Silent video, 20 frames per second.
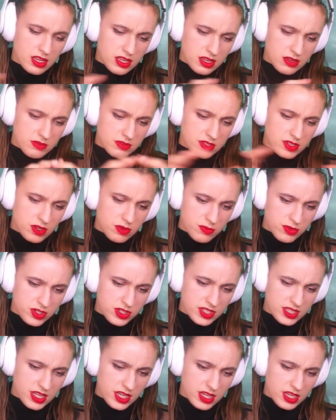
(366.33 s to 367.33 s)
It was
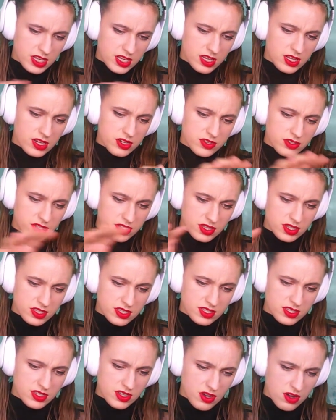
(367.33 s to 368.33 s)
almost like, here's the
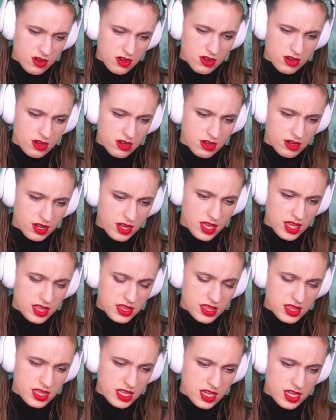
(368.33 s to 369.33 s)
song,
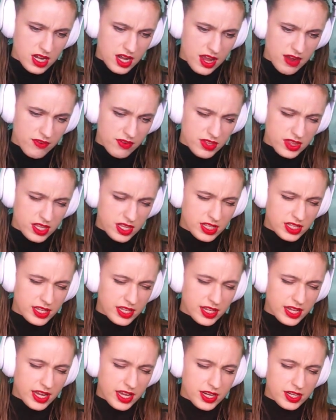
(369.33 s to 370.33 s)
and then everything
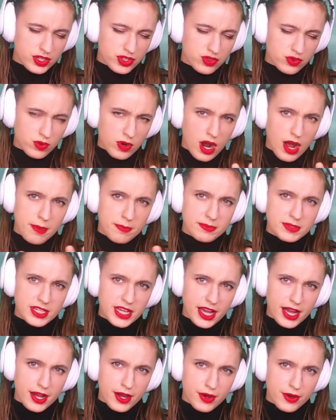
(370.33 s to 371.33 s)
like kind of dropped
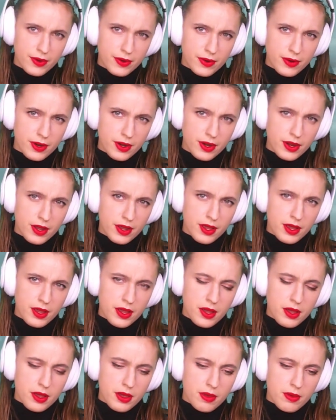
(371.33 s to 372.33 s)
out.
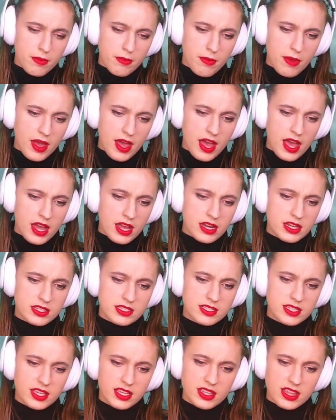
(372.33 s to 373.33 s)
And
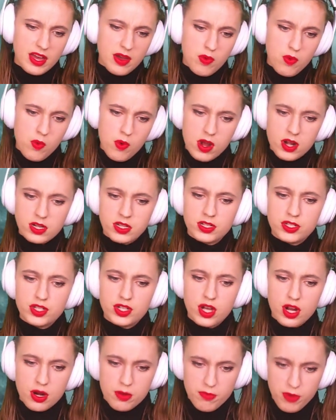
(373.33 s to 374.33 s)
it's like that one
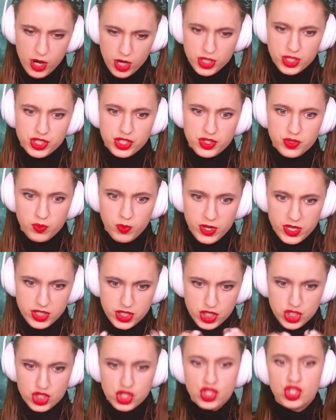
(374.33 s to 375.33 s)
guitar part just went
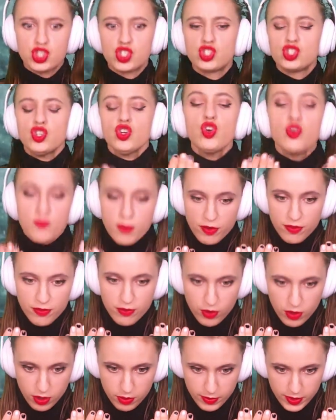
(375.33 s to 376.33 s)
super
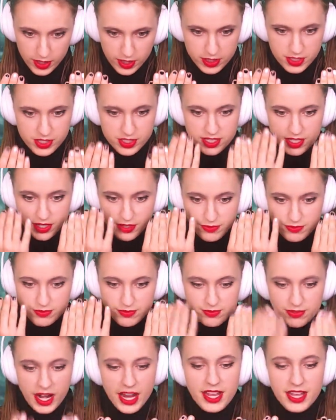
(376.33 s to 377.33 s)
forward, just like
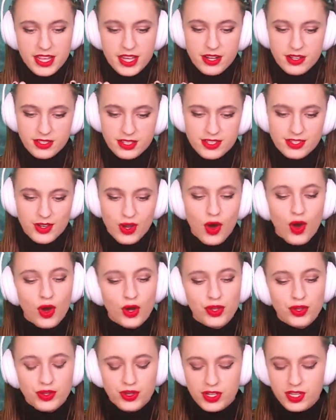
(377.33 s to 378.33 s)
right here, and that's all
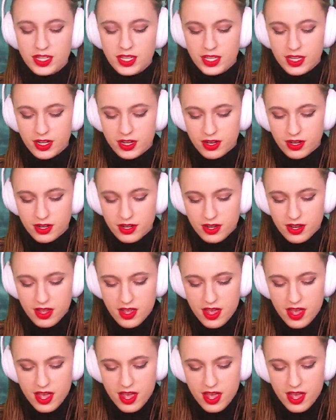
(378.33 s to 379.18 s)
you could hear.